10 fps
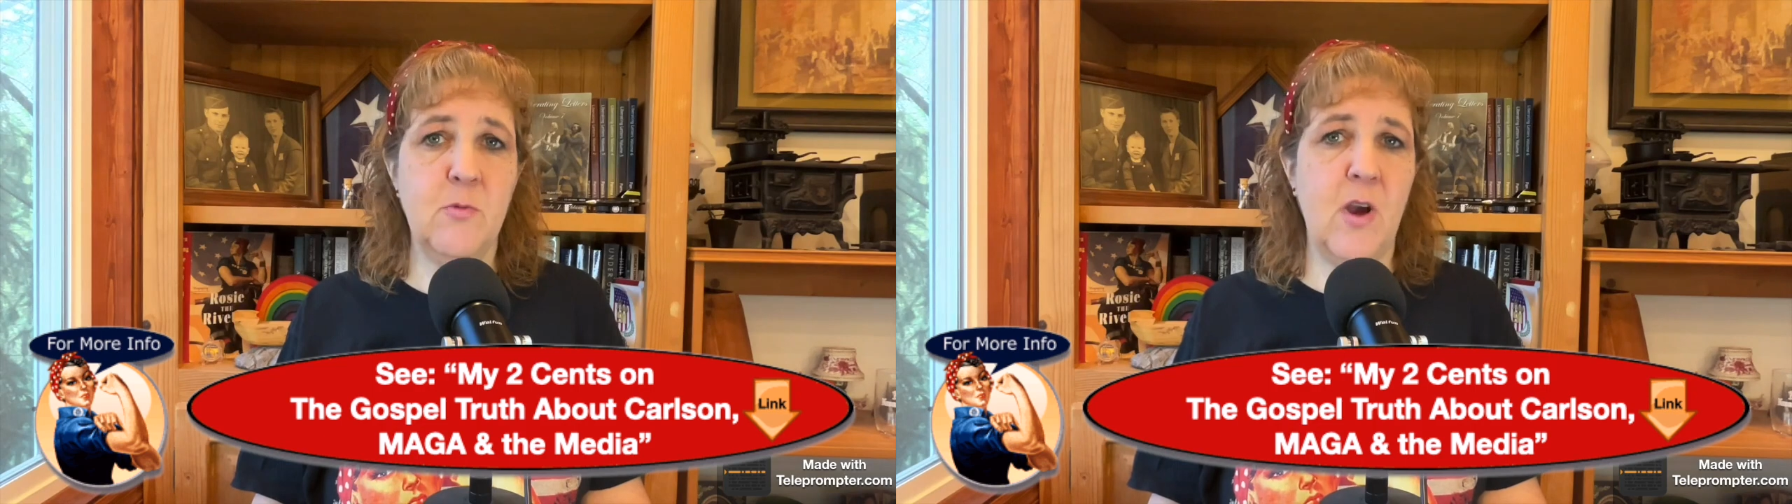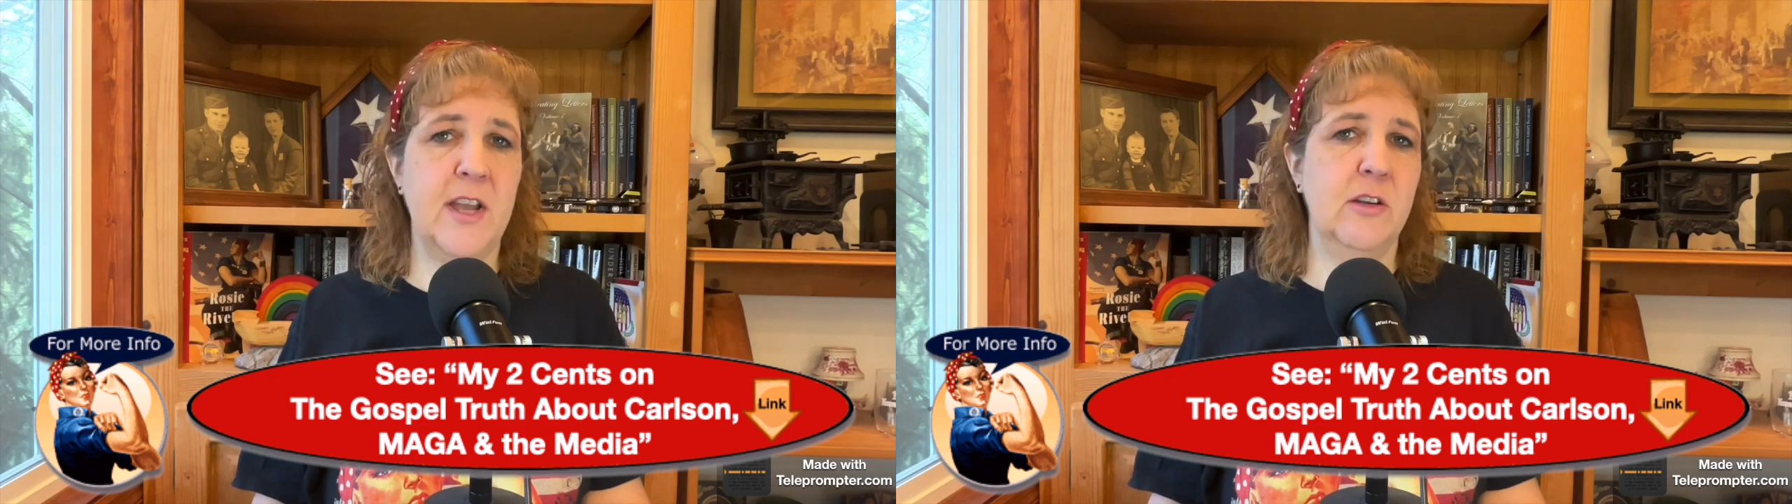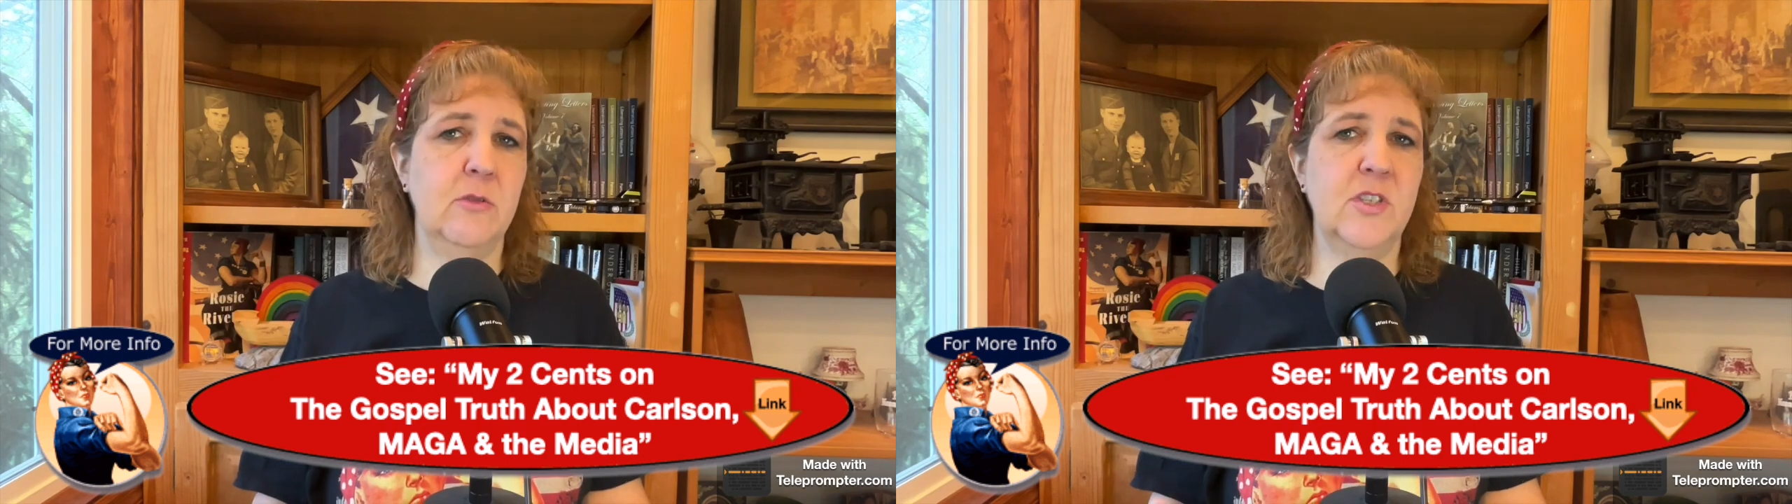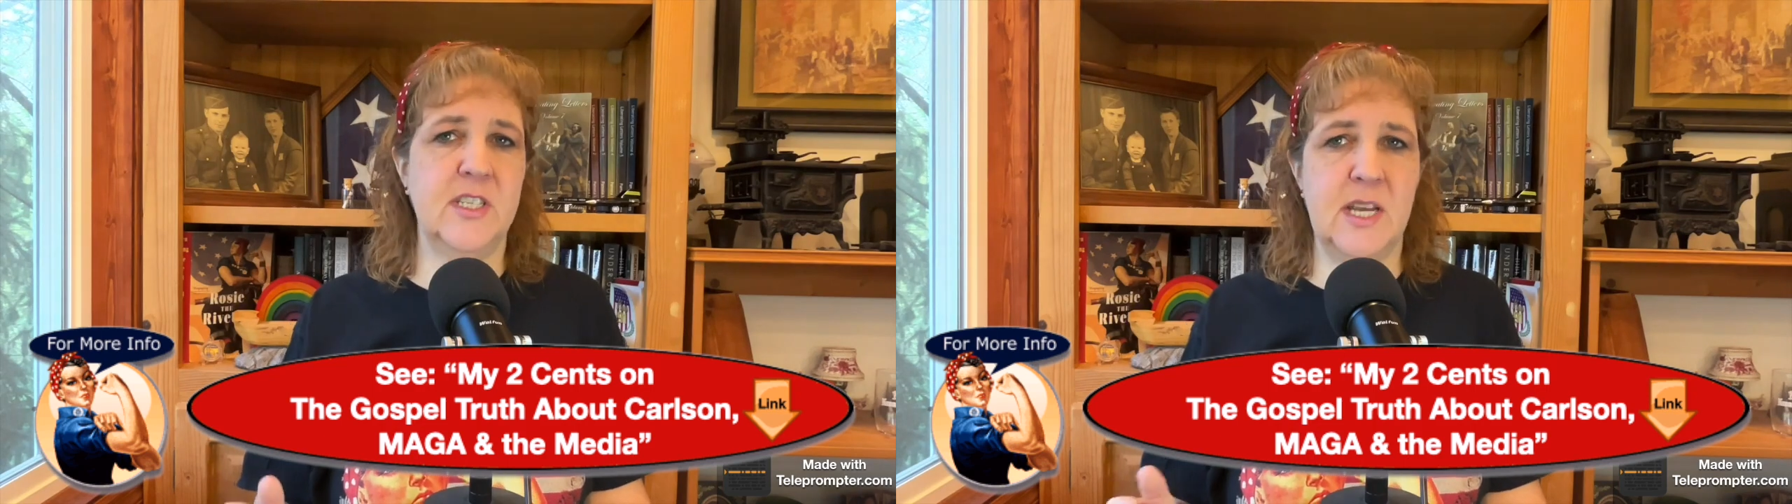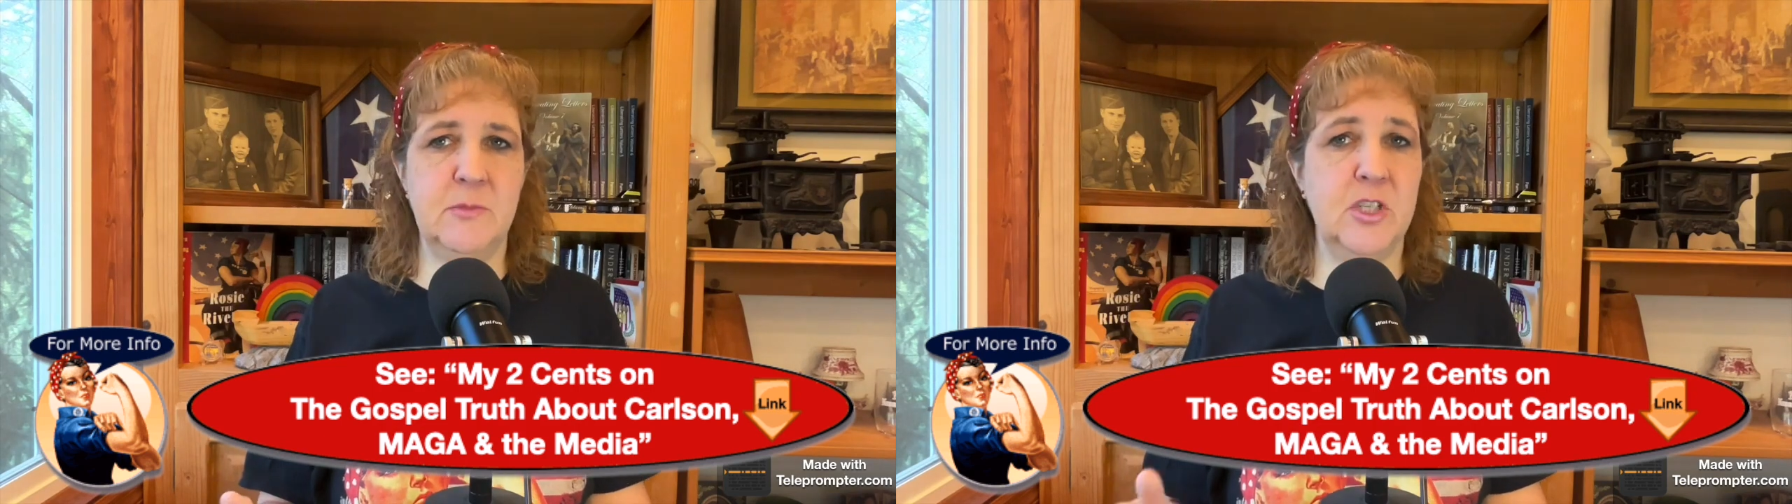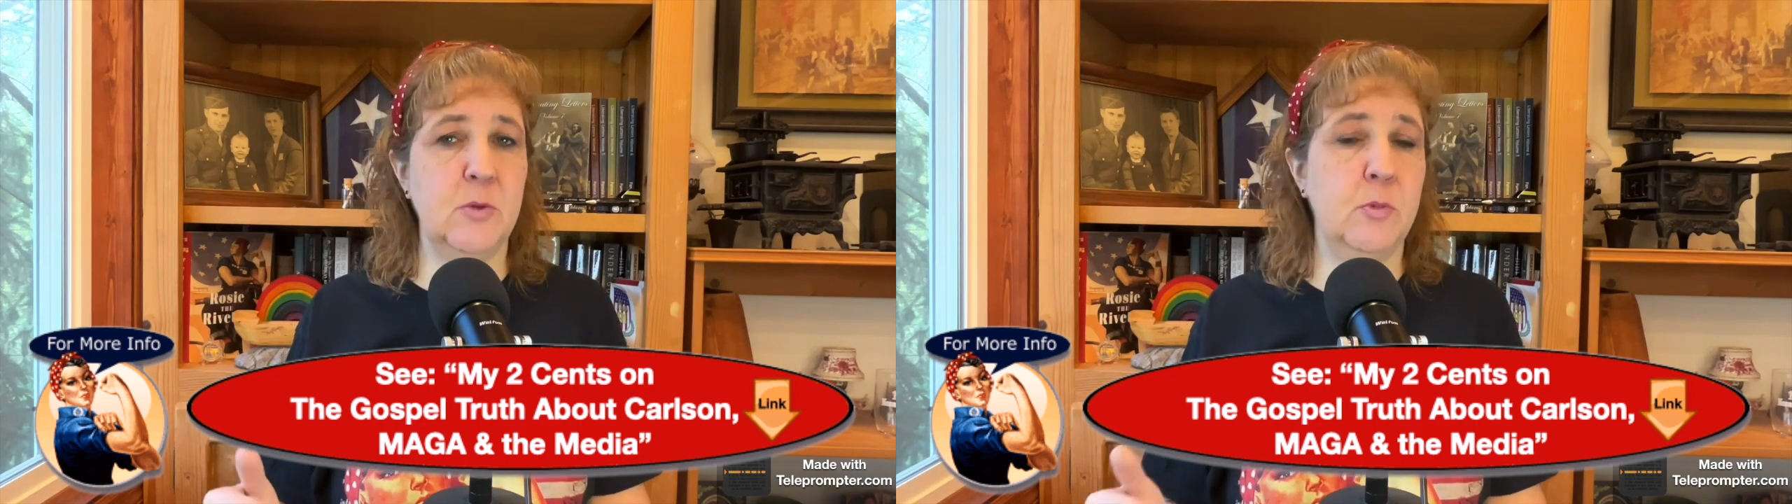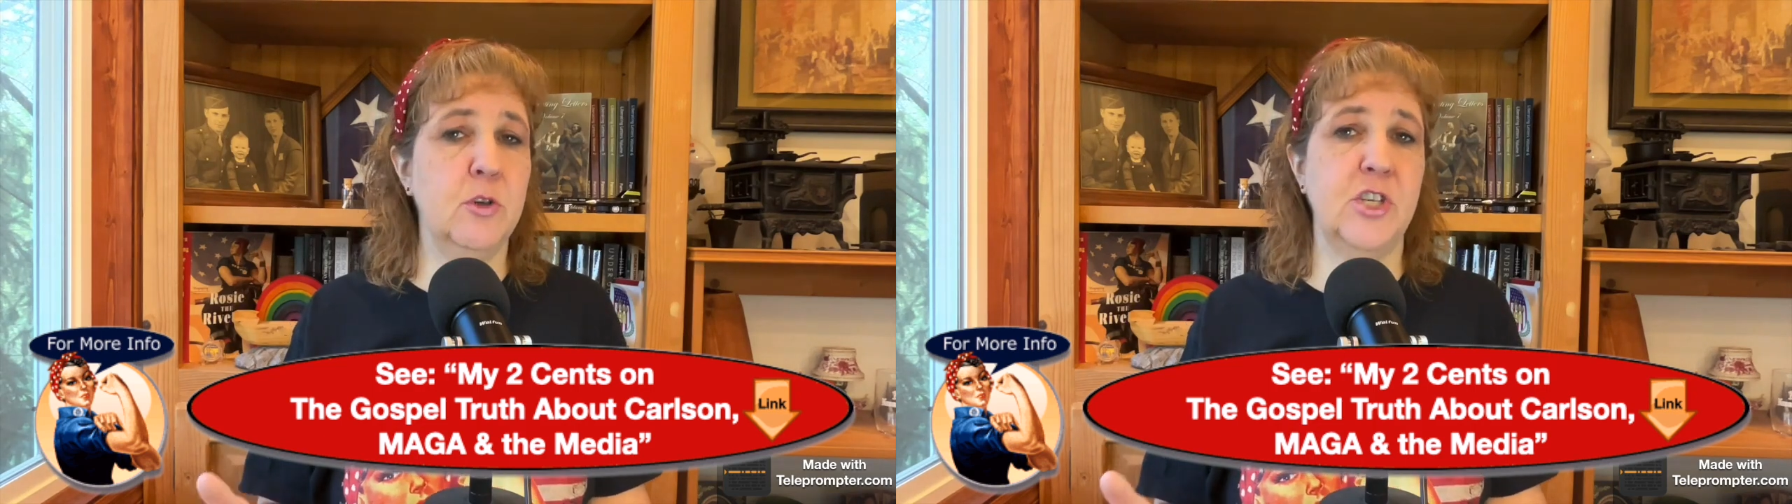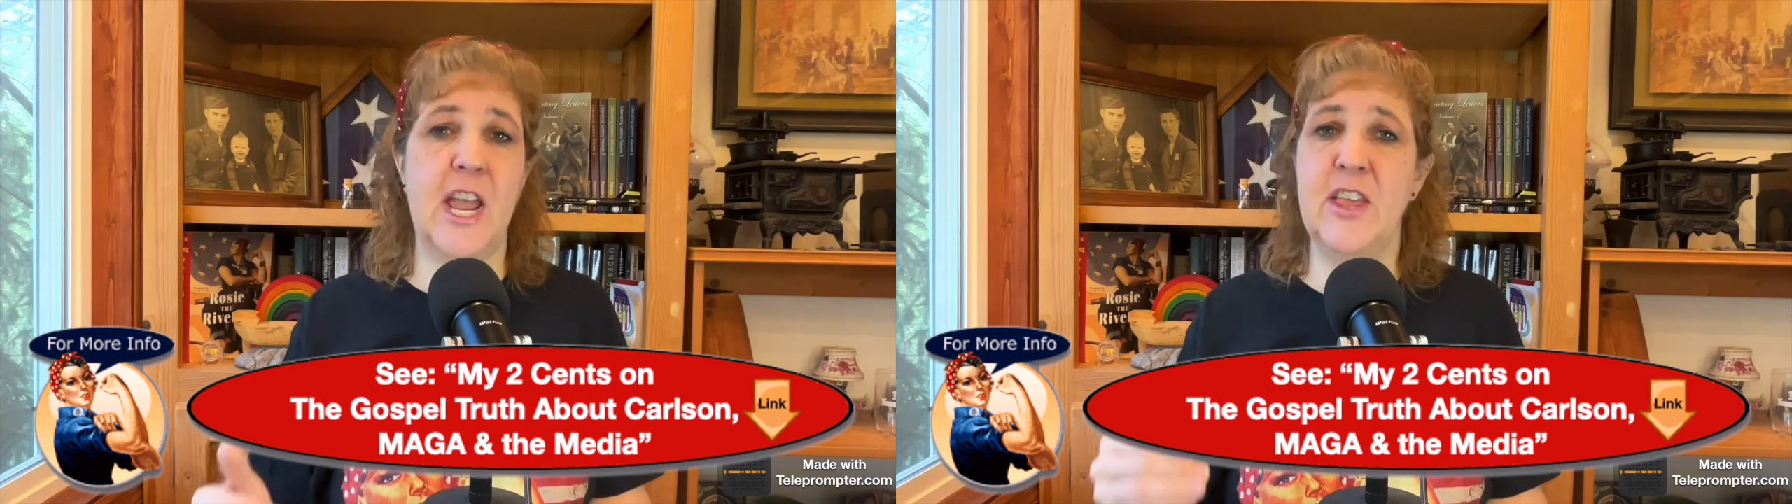rhinos attempted to
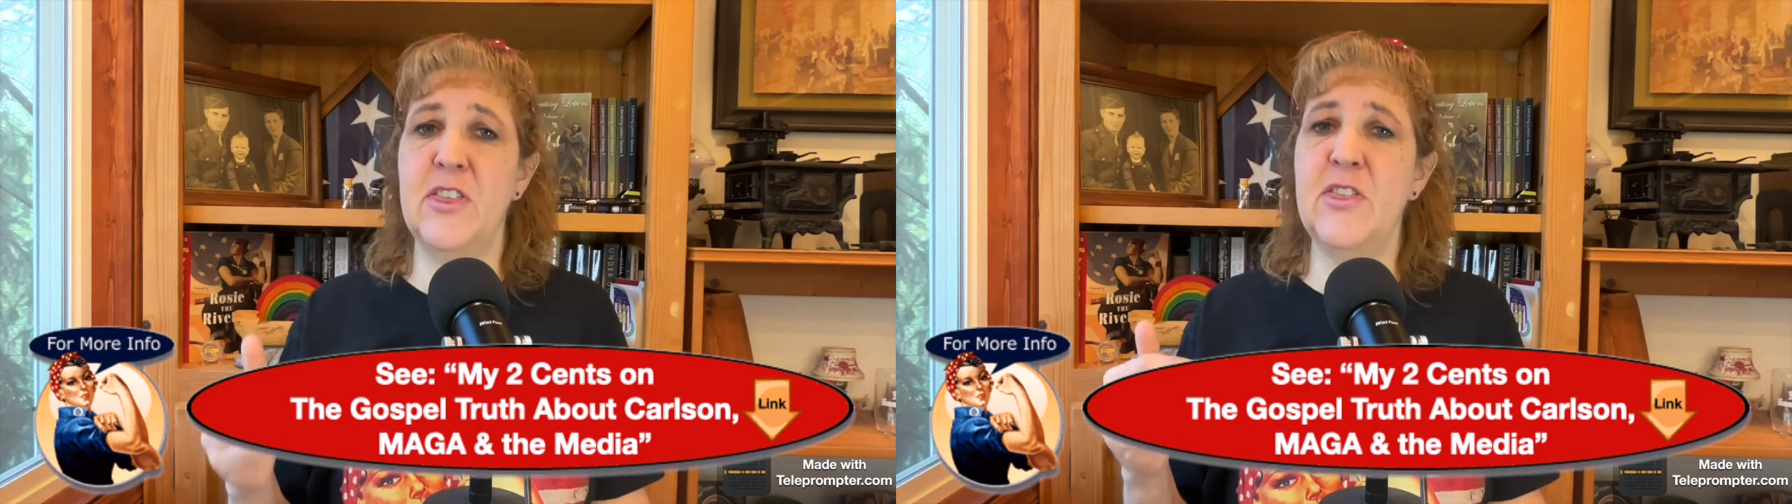push a